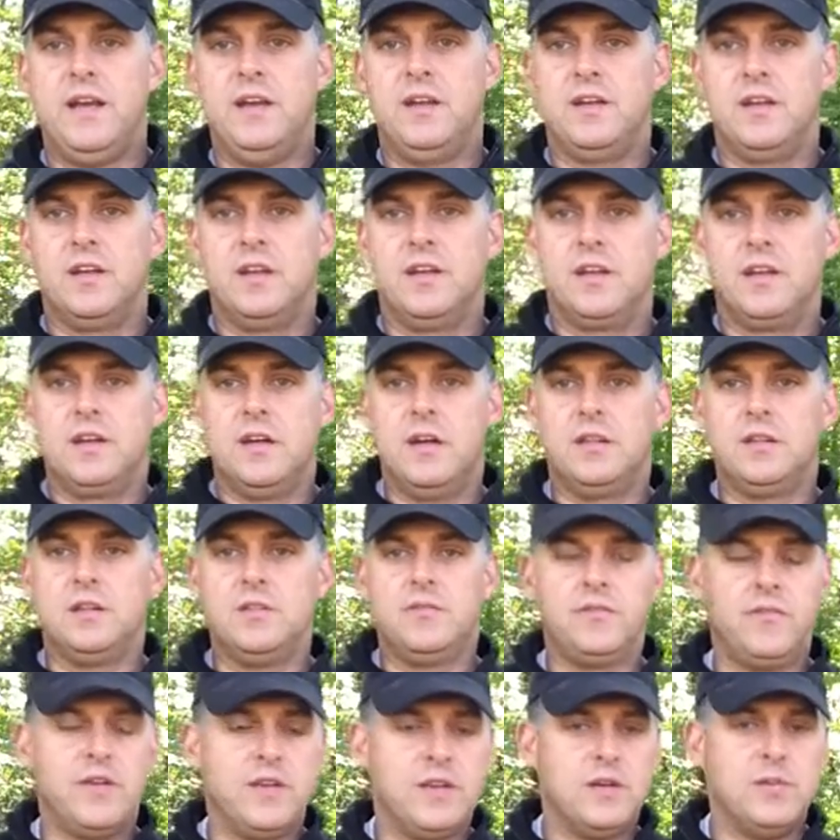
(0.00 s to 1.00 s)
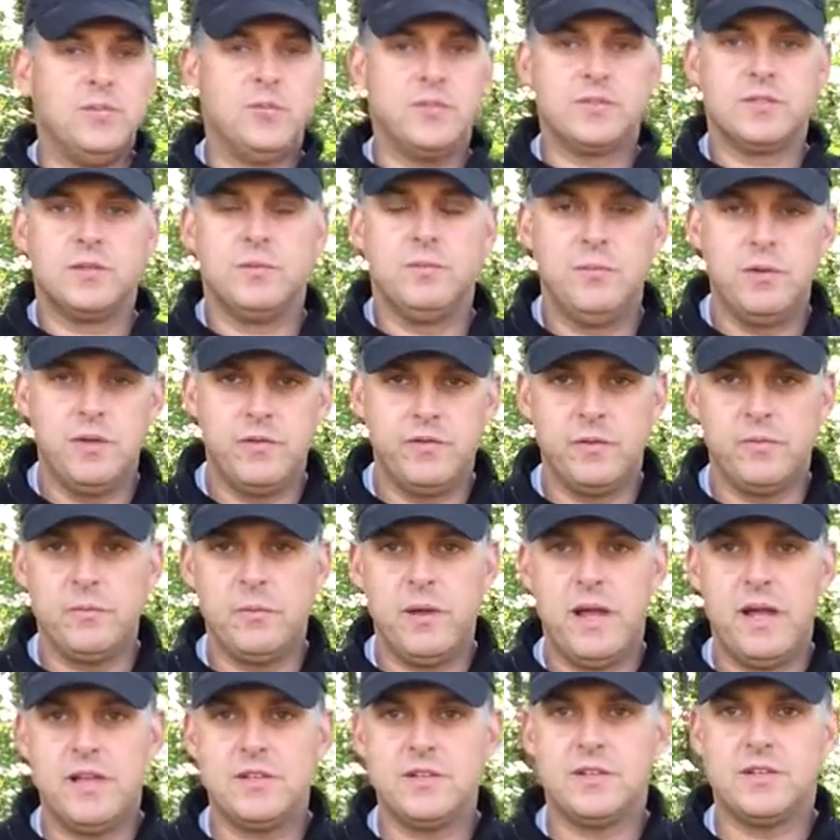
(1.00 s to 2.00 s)
of cut the film with some movie
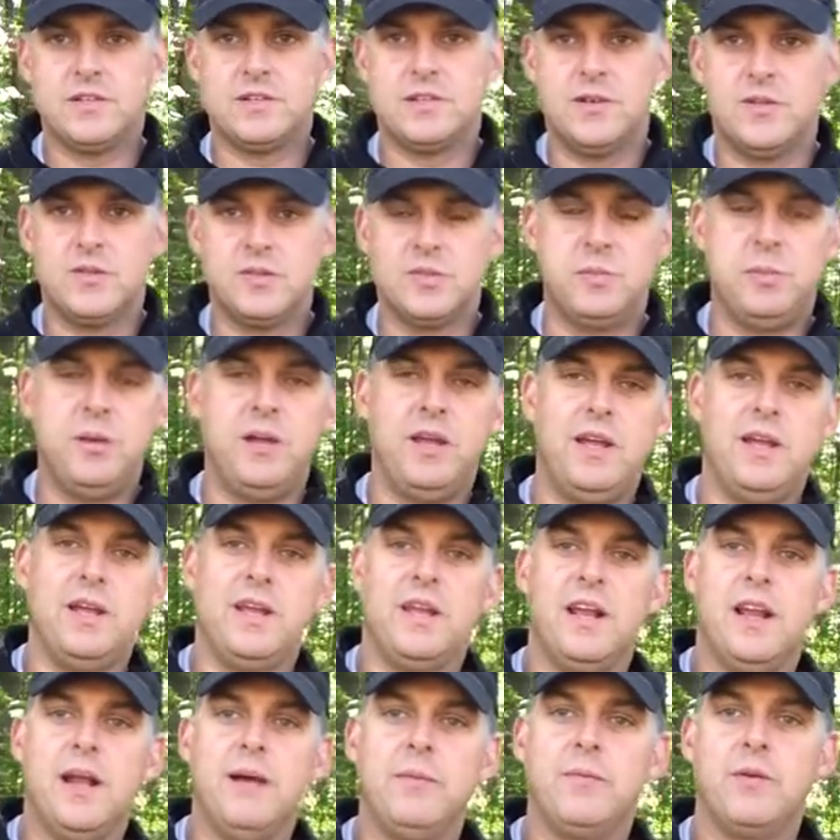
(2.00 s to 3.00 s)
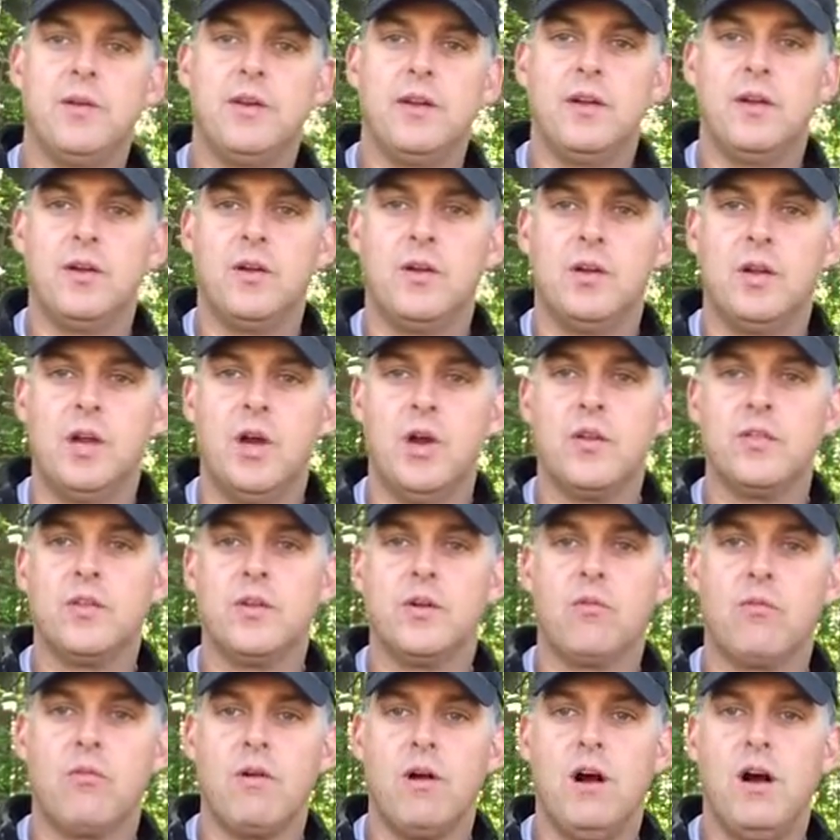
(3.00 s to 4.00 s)
magic, so to speak, and I'm going to go to the
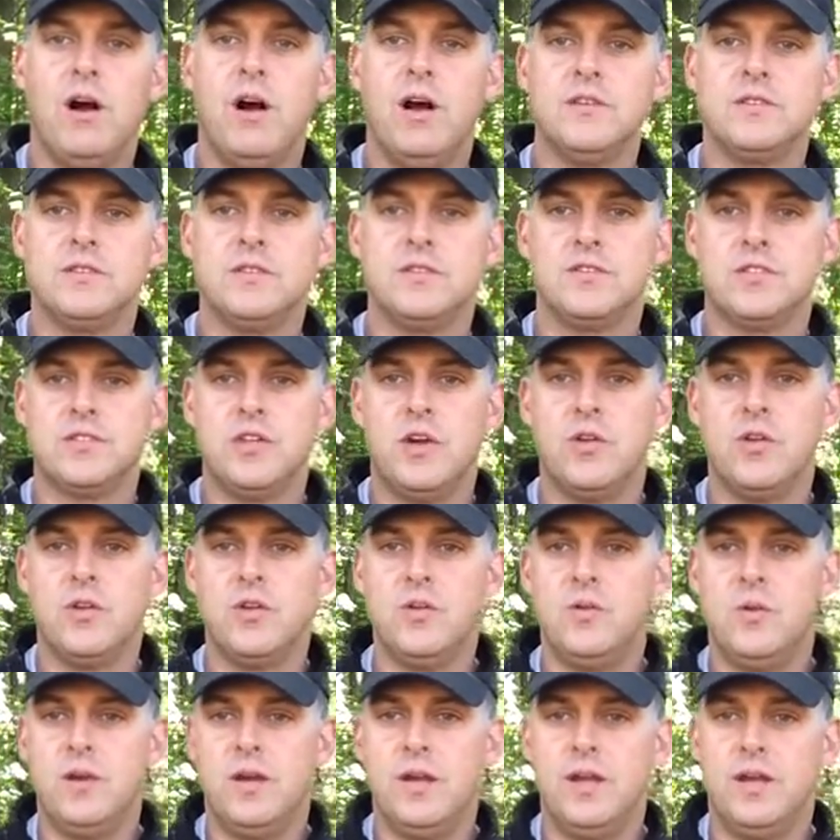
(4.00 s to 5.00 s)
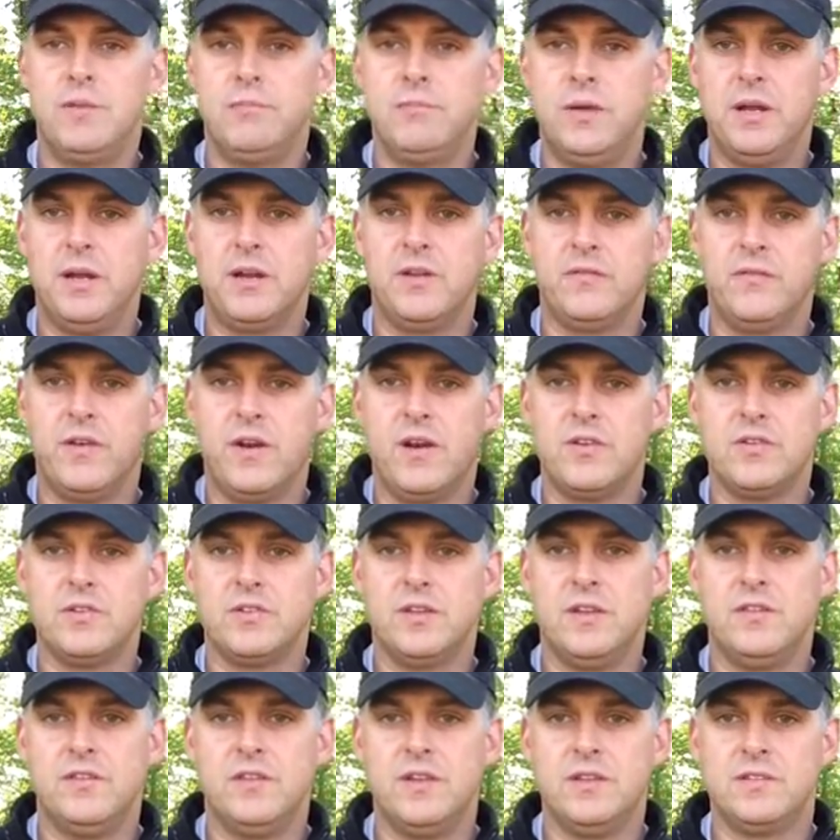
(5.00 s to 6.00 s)
garage and show you a bigger
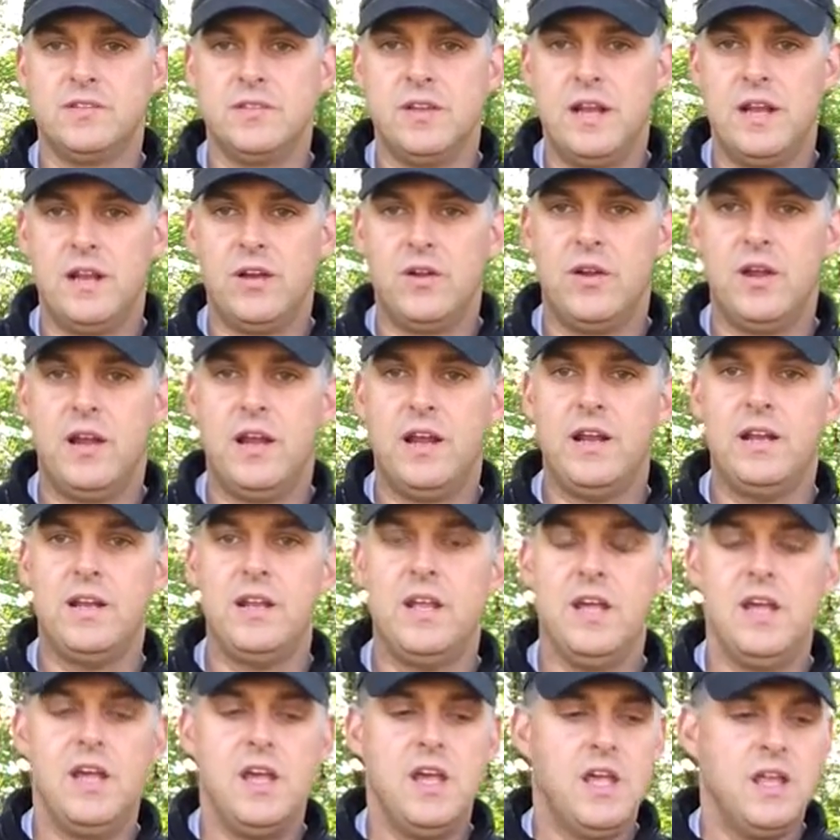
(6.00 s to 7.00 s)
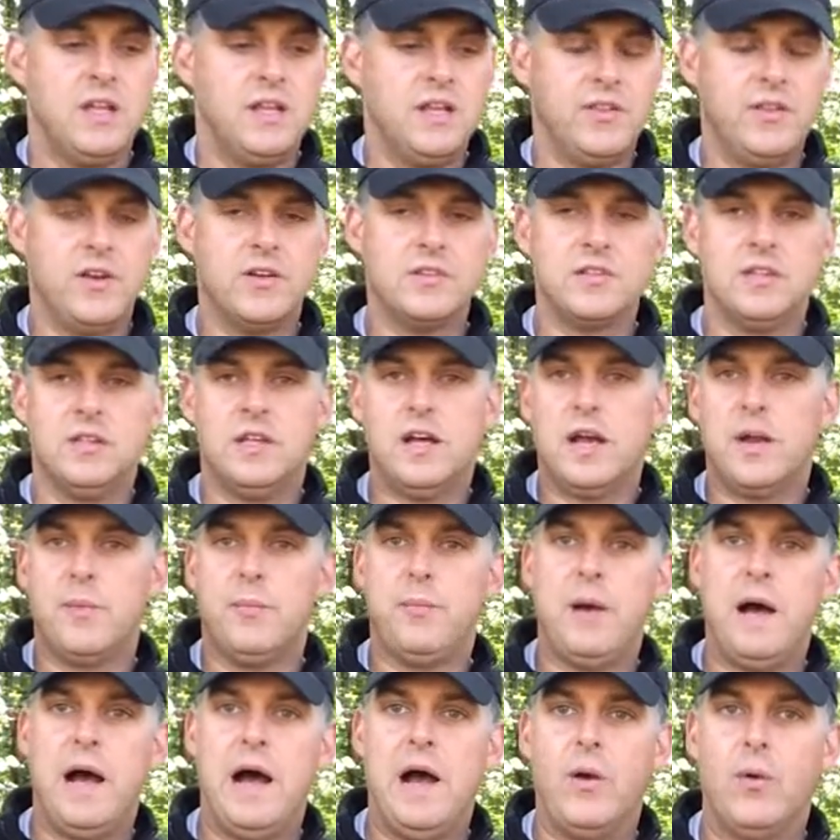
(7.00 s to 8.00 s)
version of this that I created. Now, there's a lot of
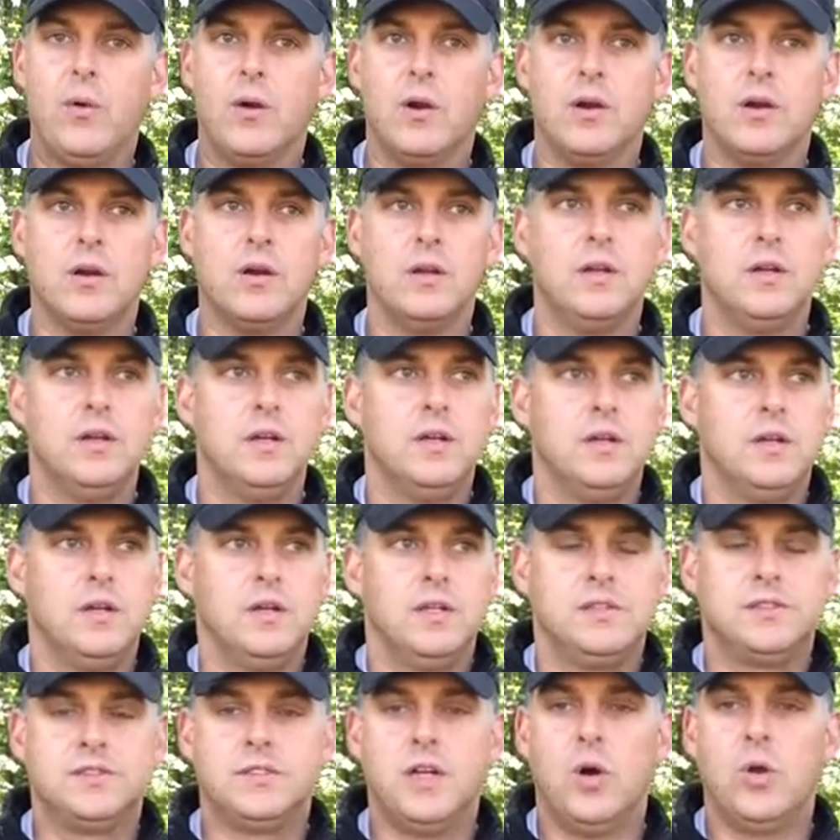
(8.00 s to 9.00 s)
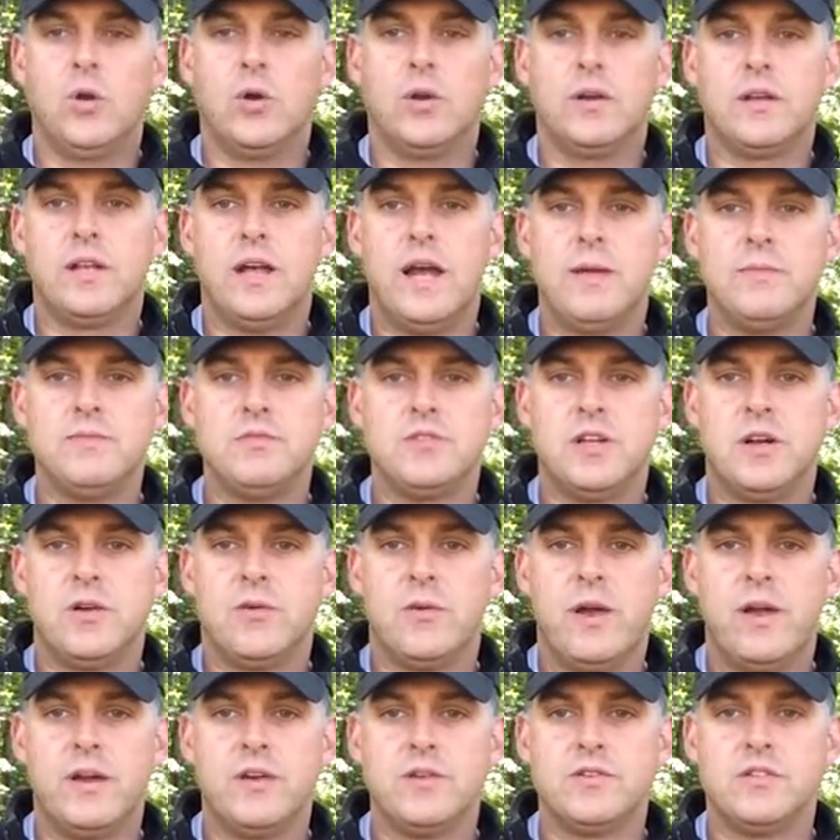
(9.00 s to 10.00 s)
power solar type
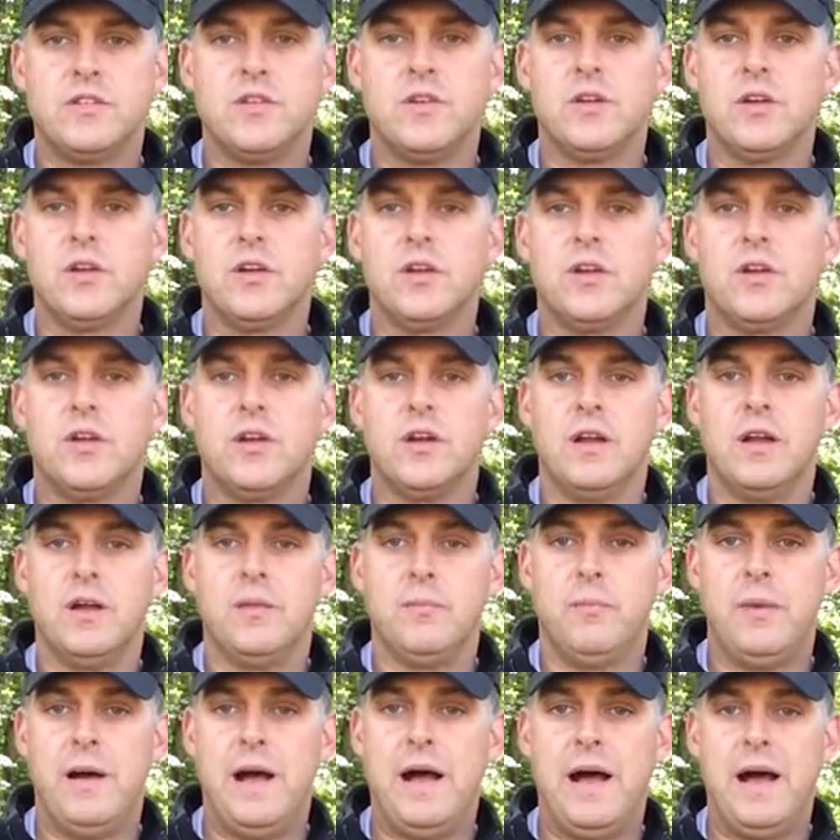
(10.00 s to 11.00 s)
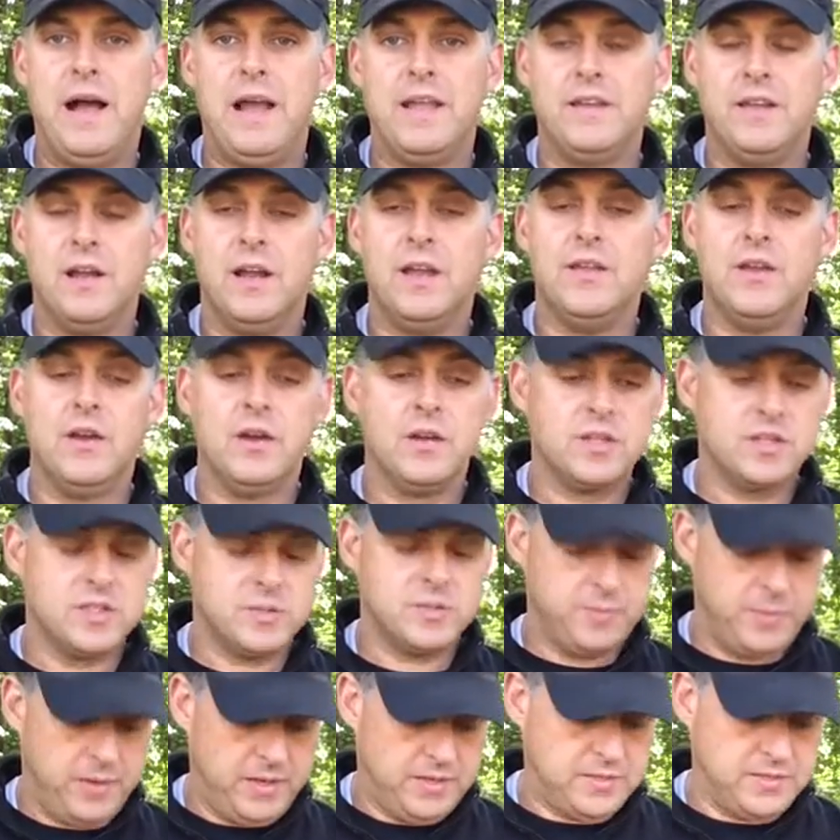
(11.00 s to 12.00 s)
generators you can buy, and they're
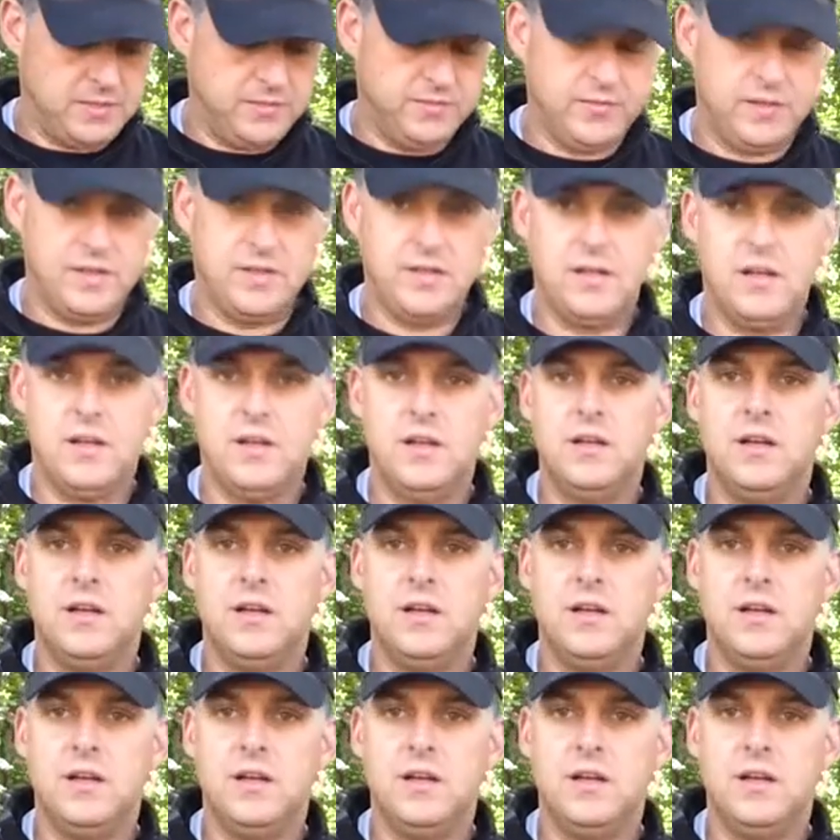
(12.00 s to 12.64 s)
expensive, and